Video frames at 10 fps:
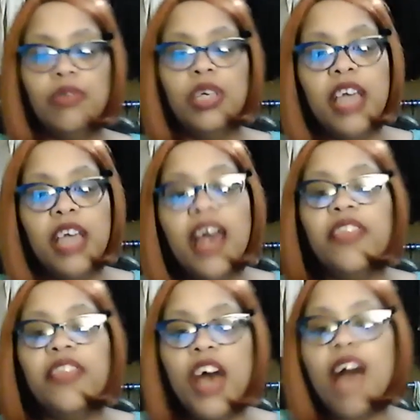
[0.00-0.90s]
Yeah,
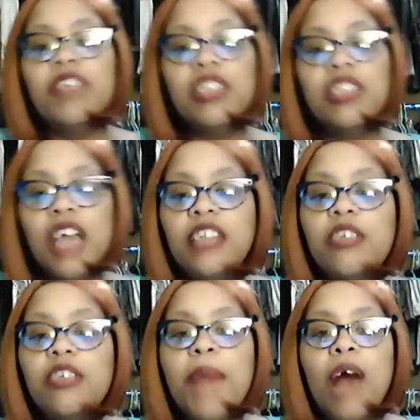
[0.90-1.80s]
they'll have a
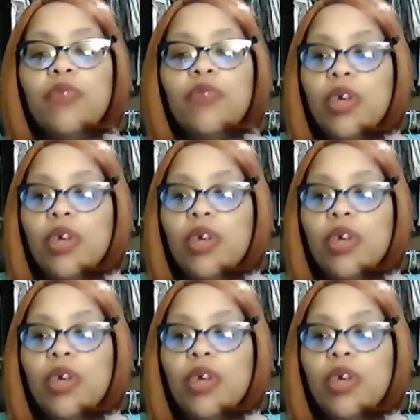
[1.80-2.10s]
discussion about